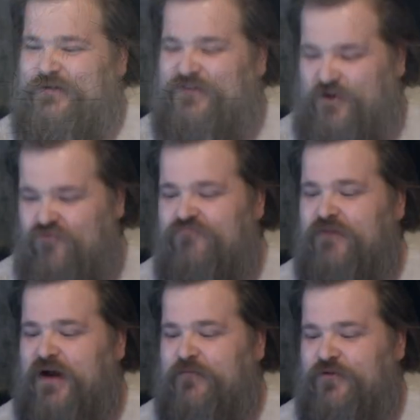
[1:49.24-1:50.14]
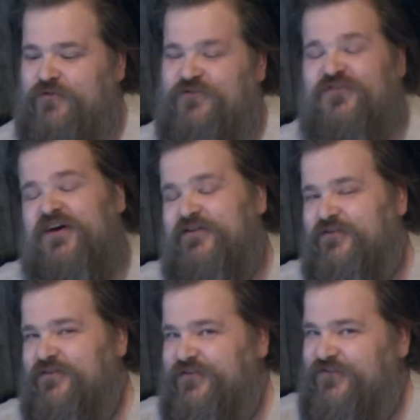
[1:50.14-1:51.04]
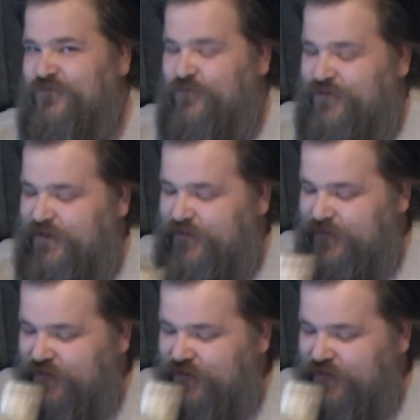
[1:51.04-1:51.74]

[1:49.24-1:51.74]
So I'm going to tell you this story.